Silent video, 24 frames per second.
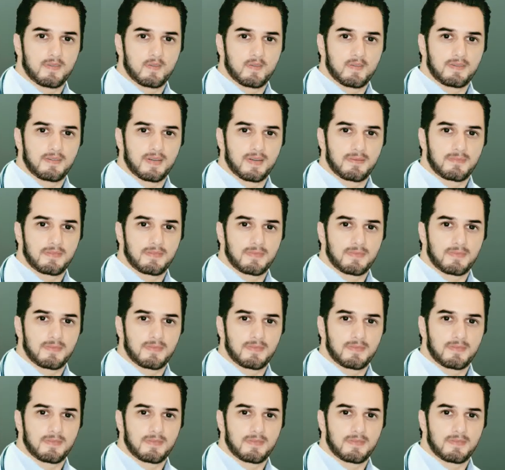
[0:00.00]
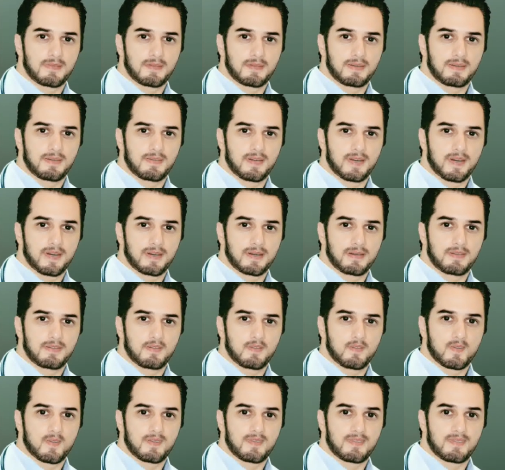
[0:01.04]
at the top. A pulse
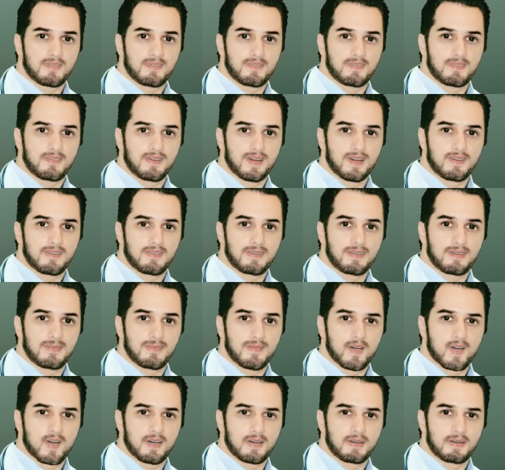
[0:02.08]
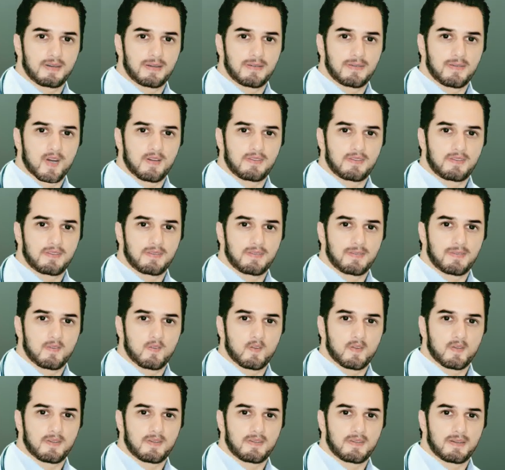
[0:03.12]
pressure is wide and diastolic
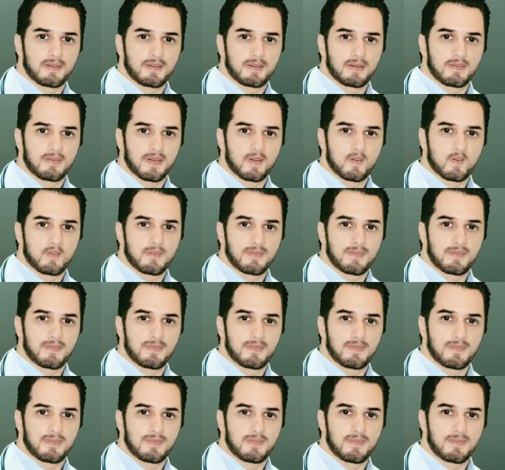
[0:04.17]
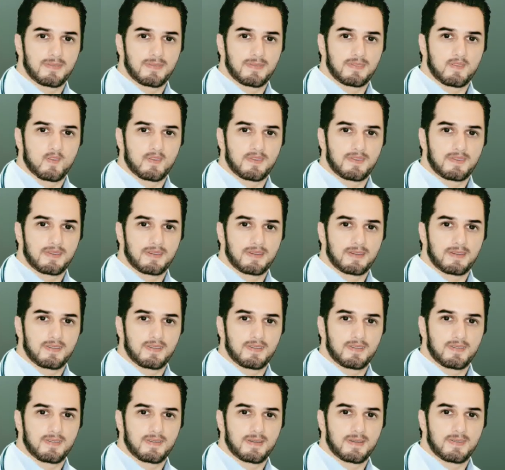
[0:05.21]
pressure is low. To the
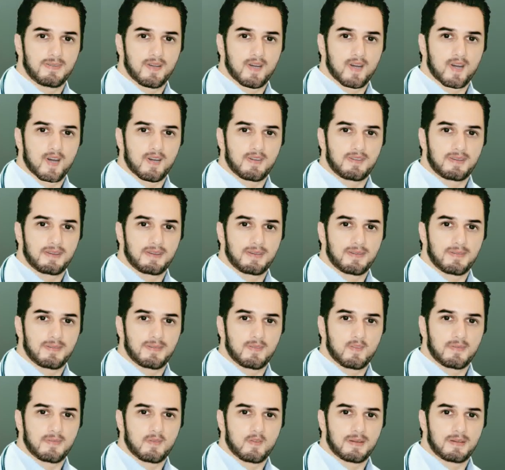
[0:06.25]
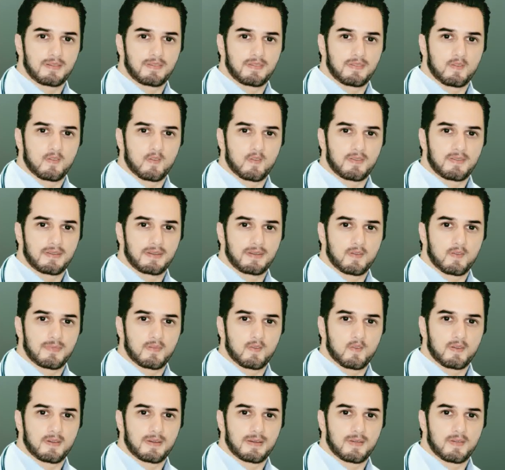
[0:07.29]
left, on the edge of the sternum in the
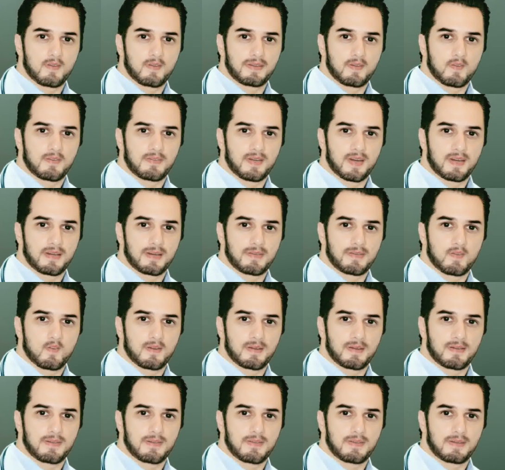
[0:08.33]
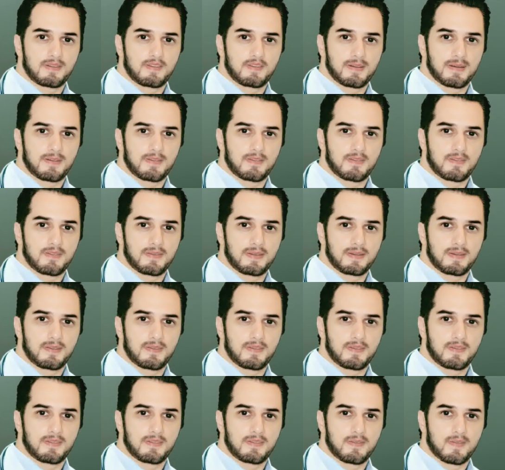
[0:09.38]
first intercostal space can be
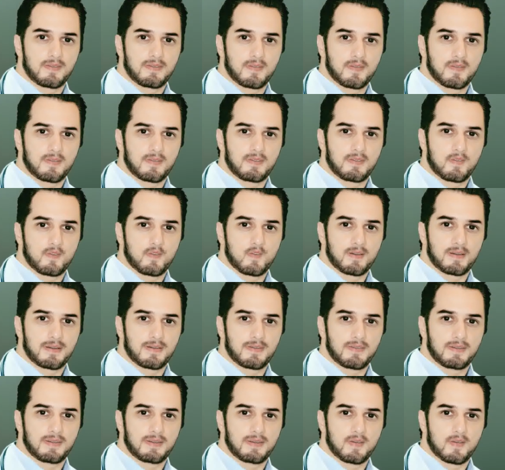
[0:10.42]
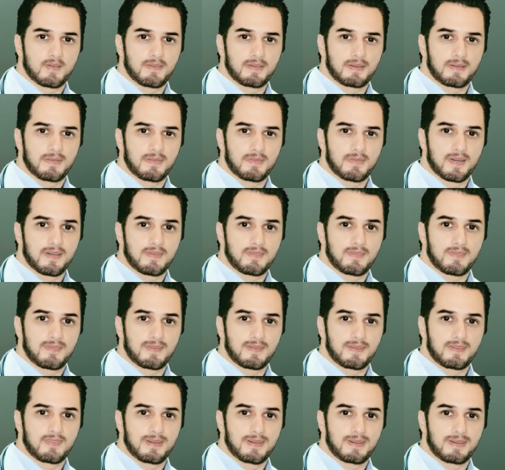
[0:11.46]
heard a continuous harsh murmur,
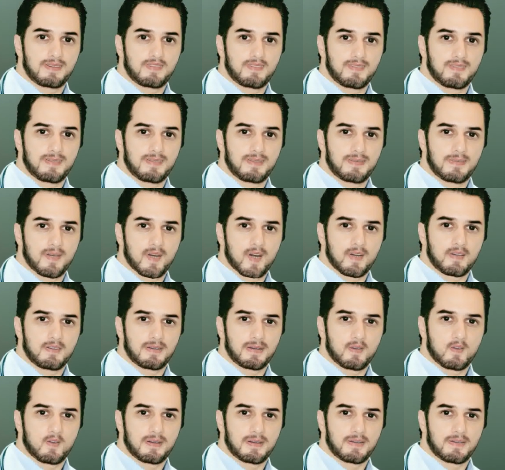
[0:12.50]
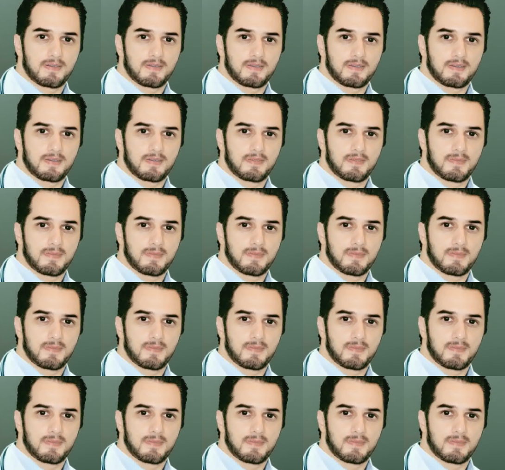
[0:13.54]
accented in late systole.